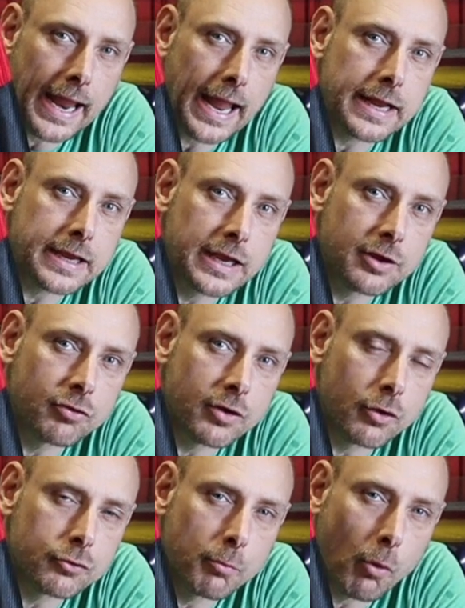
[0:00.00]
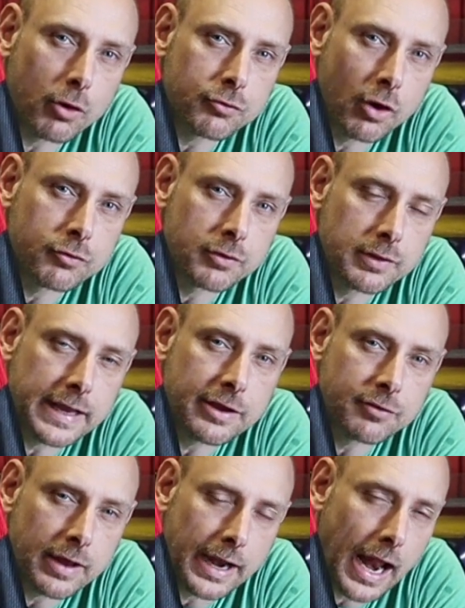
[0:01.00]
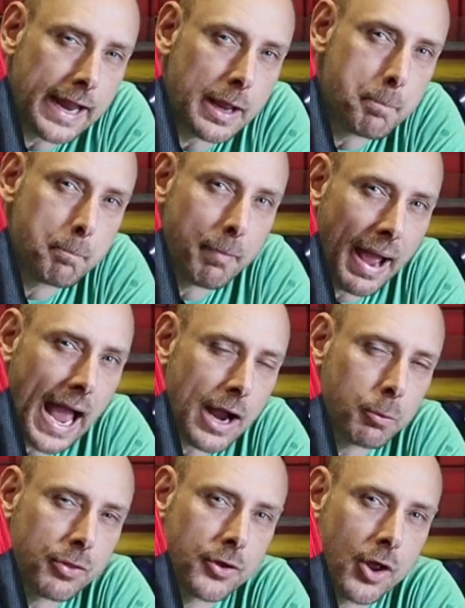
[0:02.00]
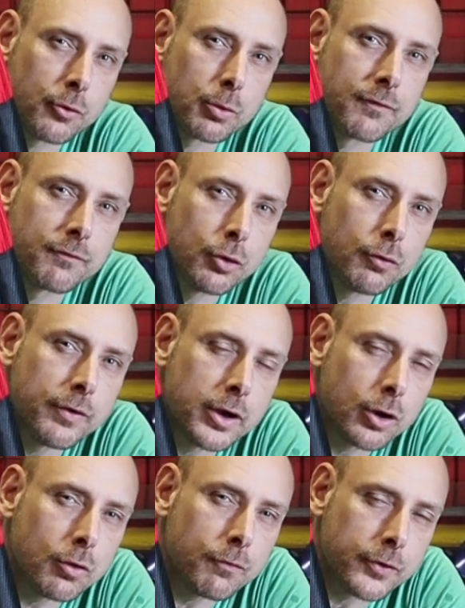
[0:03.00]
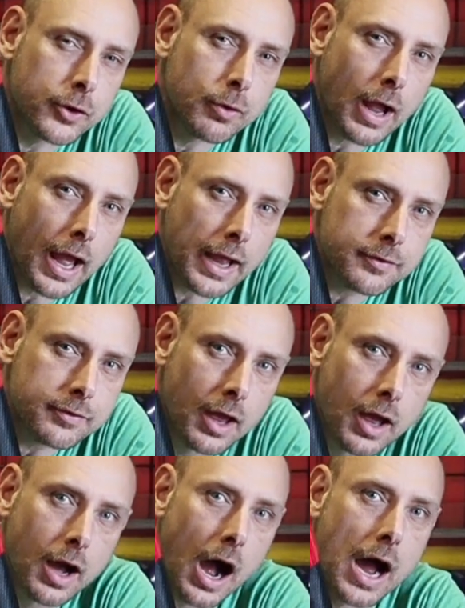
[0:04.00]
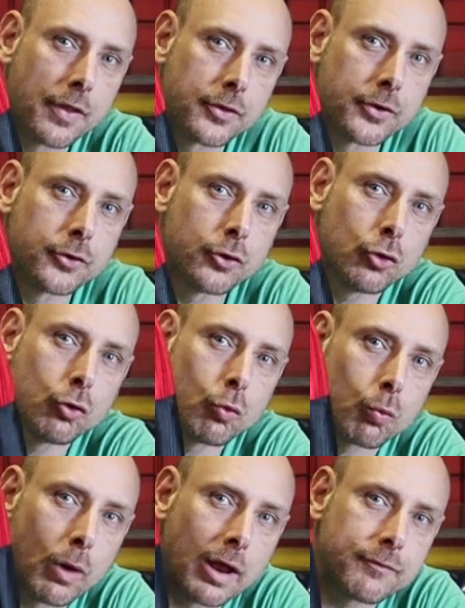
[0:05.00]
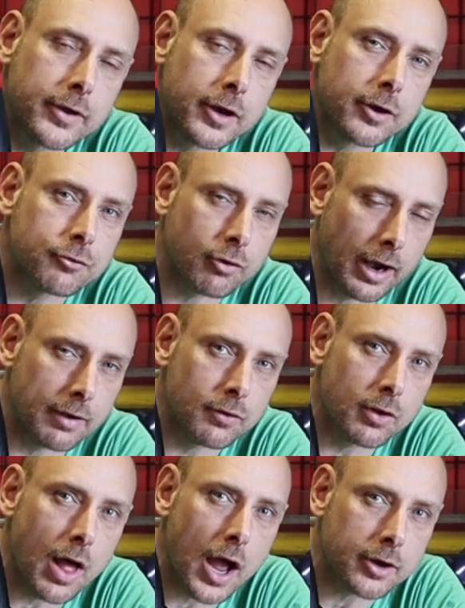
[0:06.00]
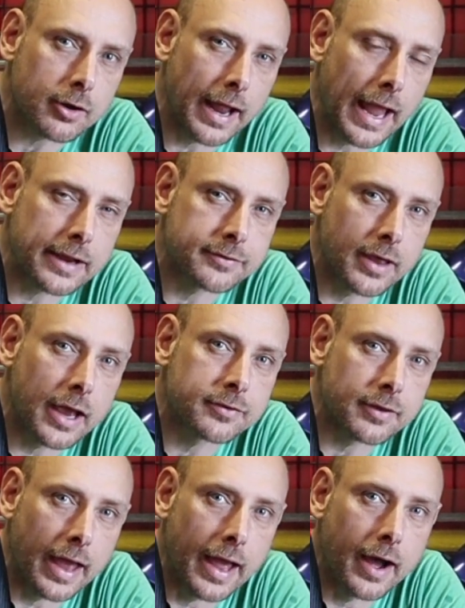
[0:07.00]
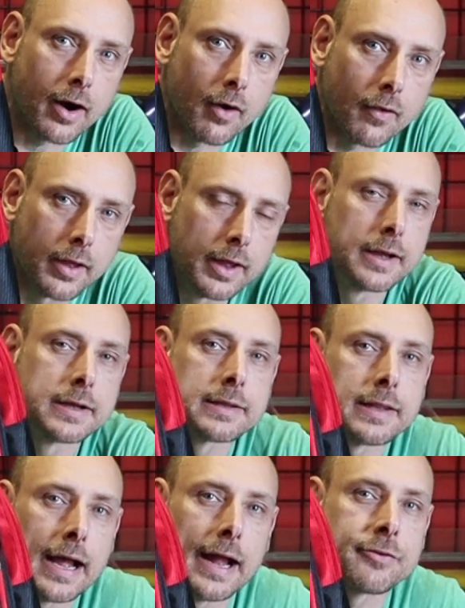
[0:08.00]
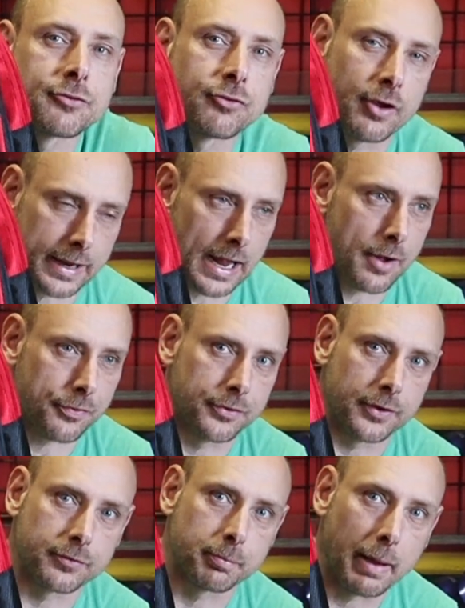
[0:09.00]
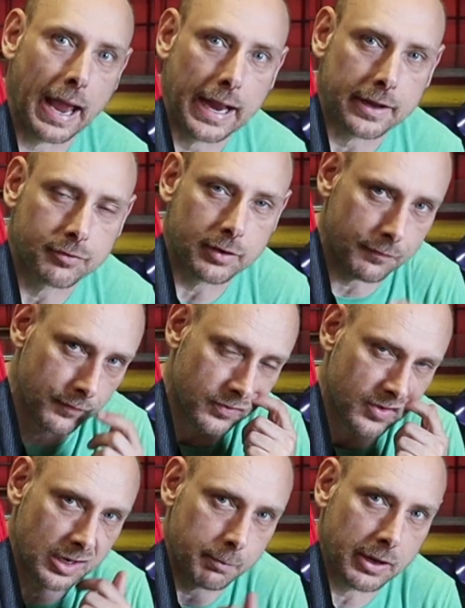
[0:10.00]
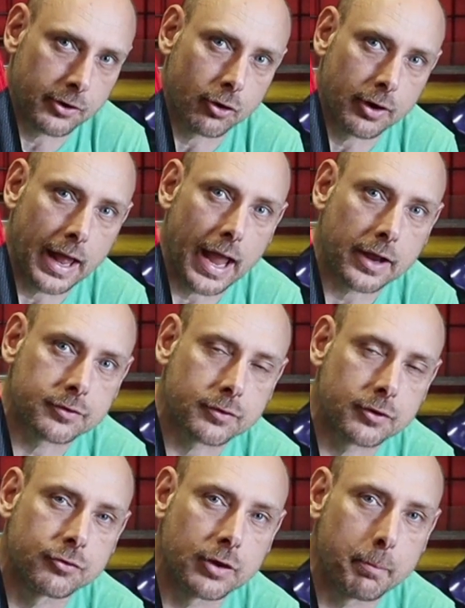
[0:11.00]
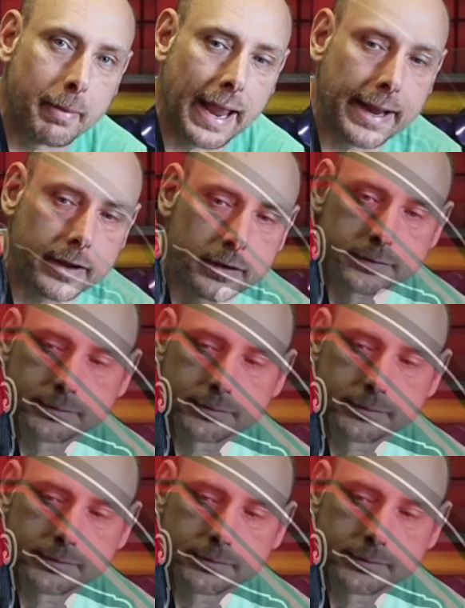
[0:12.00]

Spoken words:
and Kishi Dojo Martial Arts Unleashed, and I am back with another review video for you guys on the new Revgear Travel Locker XXL. Let's check out this bag and see if it's going to be your next gym bag.